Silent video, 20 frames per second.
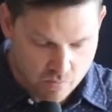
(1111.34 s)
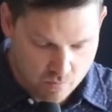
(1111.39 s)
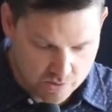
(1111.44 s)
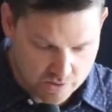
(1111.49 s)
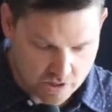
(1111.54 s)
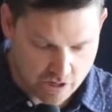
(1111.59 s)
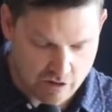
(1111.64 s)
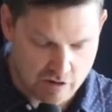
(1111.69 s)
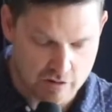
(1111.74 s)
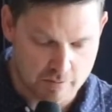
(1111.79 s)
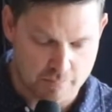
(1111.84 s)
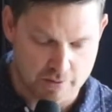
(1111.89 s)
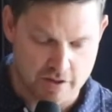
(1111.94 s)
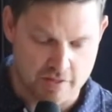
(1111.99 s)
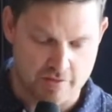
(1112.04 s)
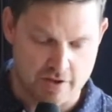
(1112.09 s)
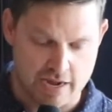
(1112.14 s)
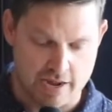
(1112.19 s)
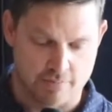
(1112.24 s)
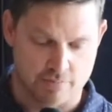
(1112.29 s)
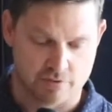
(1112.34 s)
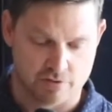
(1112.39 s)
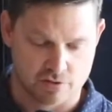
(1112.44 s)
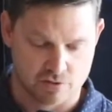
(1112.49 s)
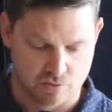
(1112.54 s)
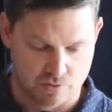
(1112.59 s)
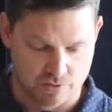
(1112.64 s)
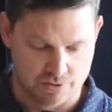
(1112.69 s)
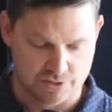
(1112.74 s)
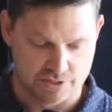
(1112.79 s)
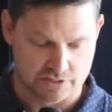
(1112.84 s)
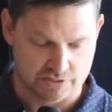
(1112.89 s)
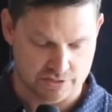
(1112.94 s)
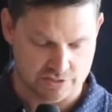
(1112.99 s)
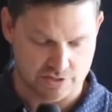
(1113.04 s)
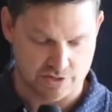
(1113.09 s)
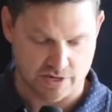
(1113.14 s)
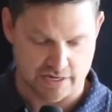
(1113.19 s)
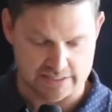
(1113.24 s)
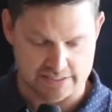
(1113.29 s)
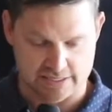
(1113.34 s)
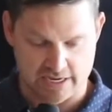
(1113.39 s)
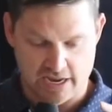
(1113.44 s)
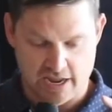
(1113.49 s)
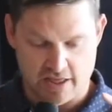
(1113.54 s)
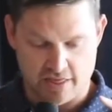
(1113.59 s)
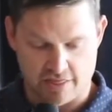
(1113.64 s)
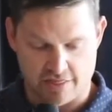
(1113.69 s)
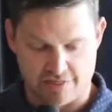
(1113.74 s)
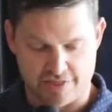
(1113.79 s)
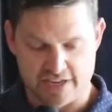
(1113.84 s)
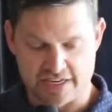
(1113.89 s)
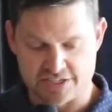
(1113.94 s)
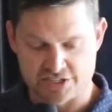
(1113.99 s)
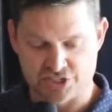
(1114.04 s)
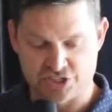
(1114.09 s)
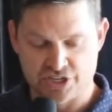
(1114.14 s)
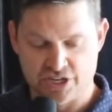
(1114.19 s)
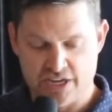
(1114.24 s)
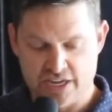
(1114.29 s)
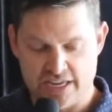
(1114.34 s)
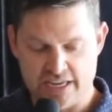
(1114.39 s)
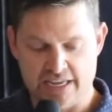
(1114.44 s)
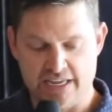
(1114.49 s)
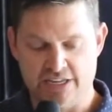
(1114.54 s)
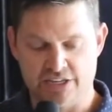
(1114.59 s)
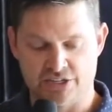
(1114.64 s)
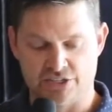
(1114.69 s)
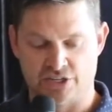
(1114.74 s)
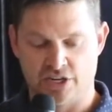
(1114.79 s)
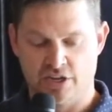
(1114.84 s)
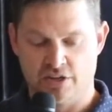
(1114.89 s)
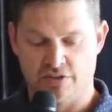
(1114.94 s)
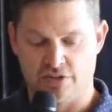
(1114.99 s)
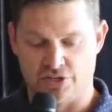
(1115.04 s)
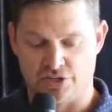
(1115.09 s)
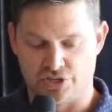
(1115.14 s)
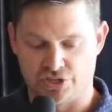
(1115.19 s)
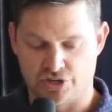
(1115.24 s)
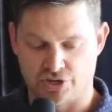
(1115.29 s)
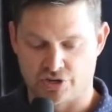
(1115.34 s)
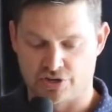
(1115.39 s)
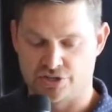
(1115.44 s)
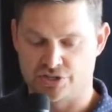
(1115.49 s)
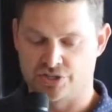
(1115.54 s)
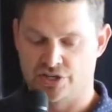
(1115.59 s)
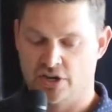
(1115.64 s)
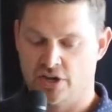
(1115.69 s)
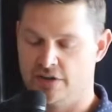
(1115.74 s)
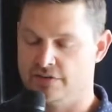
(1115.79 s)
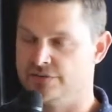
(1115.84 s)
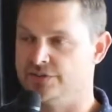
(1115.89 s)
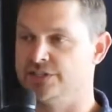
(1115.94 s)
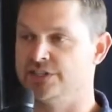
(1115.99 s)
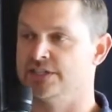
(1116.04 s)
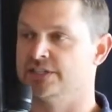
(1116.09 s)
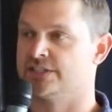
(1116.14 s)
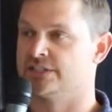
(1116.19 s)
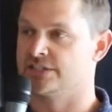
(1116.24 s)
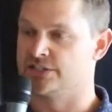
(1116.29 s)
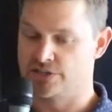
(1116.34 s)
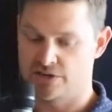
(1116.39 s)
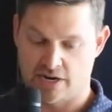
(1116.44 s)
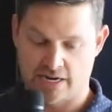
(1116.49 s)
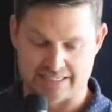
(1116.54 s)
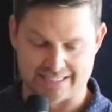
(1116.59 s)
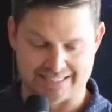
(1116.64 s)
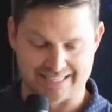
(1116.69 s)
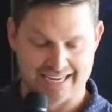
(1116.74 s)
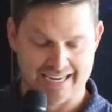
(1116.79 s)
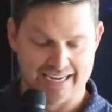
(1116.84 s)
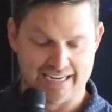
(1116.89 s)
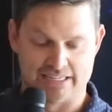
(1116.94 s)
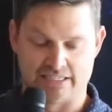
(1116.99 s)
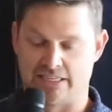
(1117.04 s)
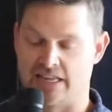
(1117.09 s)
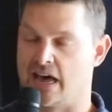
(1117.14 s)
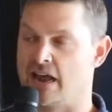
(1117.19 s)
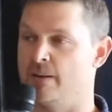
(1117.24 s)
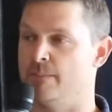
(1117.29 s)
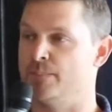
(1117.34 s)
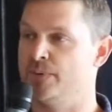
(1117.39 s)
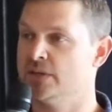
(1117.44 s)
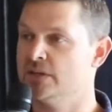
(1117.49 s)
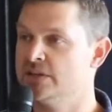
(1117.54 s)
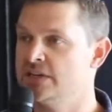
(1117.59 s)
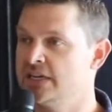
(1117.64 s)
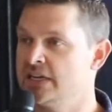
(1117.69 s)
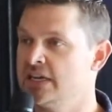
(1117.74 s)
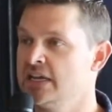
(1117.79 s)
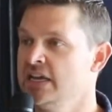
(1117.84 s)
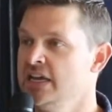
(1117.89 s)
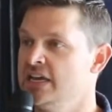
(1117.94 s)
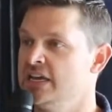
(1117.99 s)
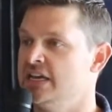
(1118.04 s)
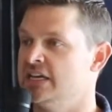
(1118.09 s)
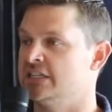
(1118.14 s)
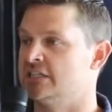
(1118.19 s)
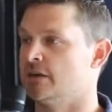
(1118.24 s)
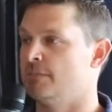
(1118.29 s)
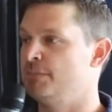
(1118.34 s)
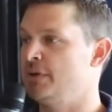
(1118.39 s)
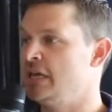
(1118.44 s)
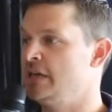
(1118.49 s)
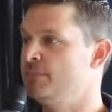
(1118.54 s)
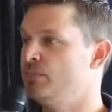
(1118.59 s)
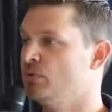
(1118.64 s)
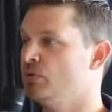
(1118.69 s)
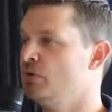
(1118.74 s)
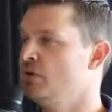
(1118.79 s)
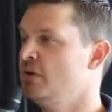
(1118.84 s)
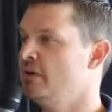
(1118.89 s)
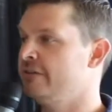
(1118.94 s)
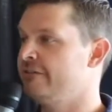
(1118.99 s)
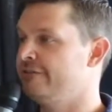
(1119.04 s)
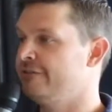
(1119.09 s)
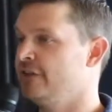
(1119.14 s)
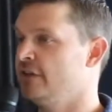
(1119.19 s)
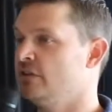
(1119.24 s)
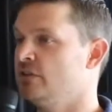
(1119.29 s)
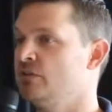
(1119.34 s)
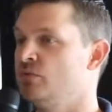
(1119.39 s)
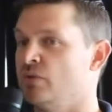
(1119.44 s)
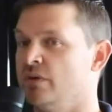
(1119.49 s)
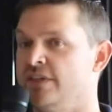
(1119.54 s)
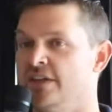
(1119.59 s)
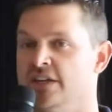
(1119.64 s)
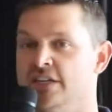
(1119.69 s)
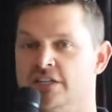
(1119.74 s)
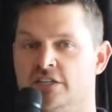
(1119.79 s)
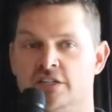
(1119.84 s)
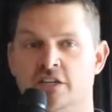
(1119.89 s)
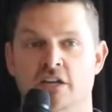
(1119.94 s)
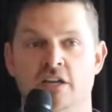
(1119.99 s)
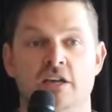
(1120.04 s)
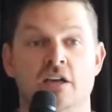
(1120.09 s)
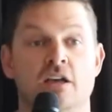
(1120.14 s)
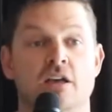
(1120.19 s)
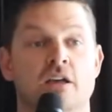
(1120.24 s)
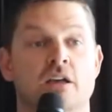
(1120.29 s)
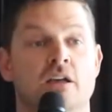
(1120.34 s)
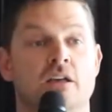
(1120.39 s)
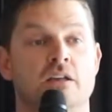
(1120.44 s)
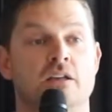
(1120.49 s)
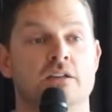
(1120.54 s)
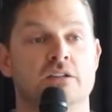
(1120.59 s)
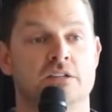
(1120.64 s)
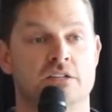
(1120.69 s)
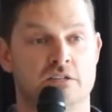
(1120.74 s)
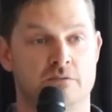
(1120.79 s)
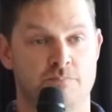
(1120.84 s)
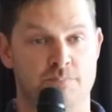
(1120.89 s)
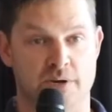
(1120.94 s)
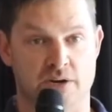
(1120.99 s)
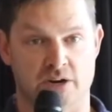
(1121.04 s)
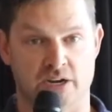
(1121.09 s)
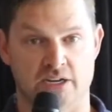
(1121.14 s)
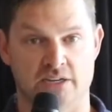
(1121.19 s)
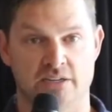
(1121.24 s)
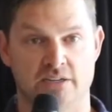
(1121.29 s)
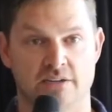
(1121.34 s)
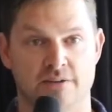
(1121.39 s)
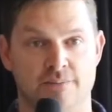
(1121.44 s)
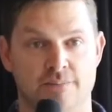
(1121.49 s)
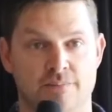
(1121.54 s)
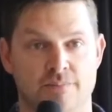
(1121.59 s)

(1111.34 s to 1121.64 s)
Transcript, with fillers: would call upon the name of the Lord Jesus Christ. This is the church of Jesus Christ. It's not a building, it's a people filled with his spirit